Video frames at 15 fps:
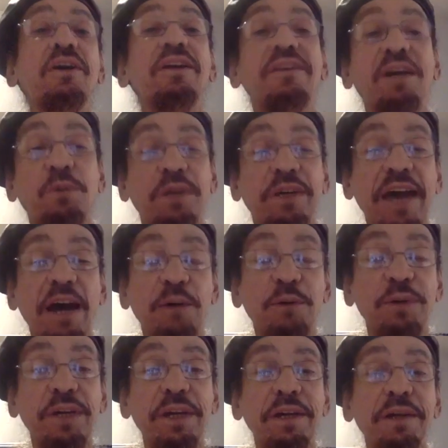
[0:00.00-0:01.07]
They were
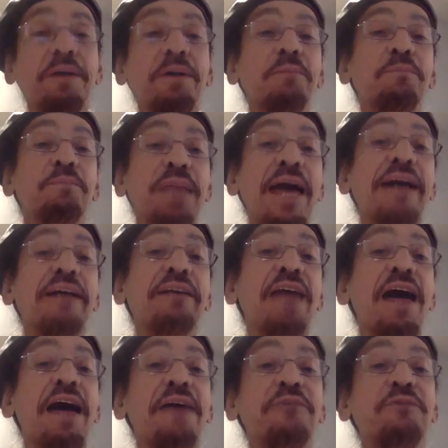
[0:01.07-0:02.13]
carrying Black
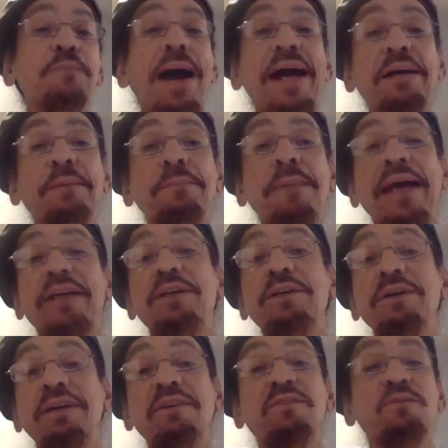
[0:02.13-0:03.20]
Lives Matter
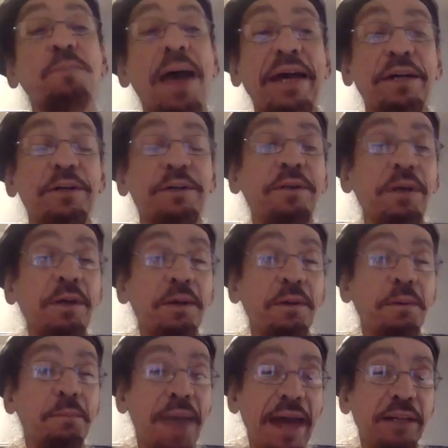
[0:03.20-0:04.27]
inspired
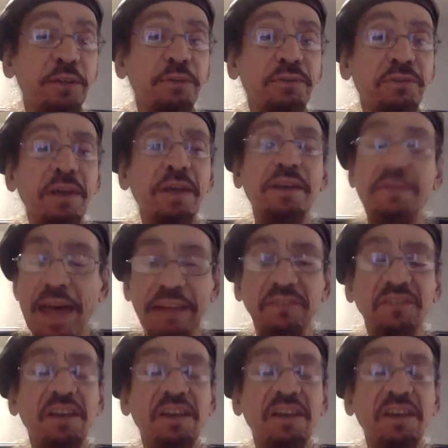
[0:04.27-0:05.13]
banners. That's